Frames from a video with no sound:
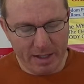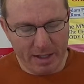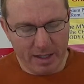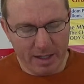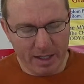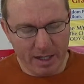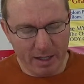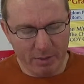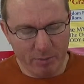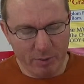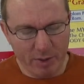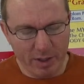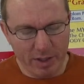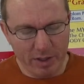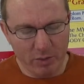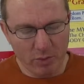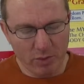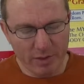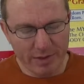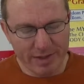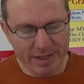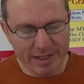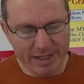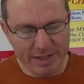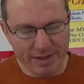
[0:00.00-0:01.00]
And I pray,
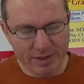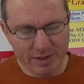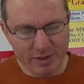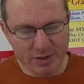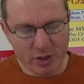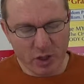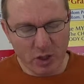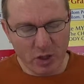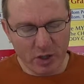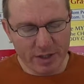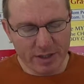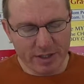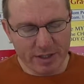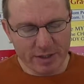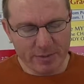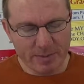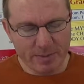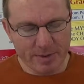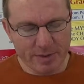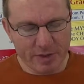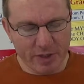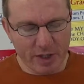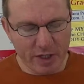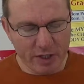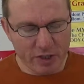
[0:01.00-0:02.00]
Lord, that in this current
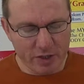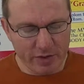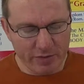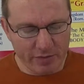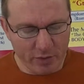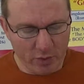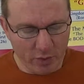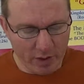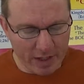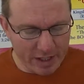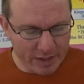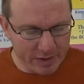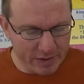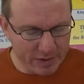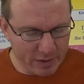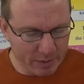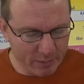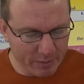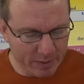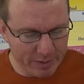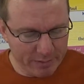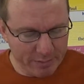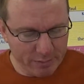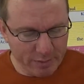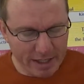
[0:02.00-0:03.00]
dispensation of grace that
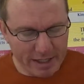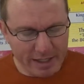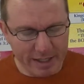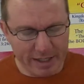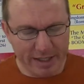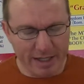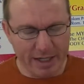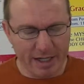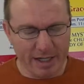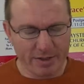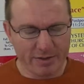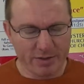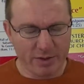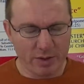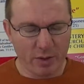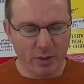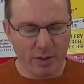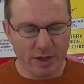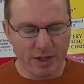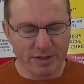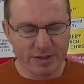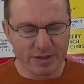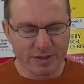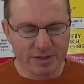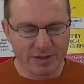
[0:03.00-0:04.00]
we would recognize the
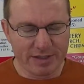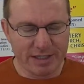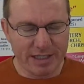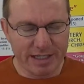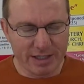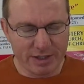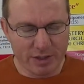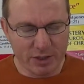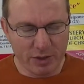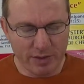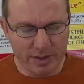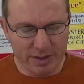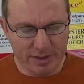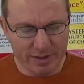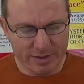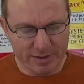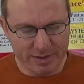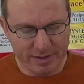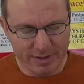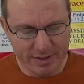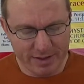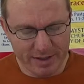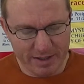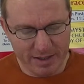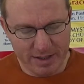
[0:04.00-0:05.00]
grace extended two
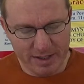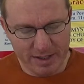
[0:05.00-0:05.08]
us.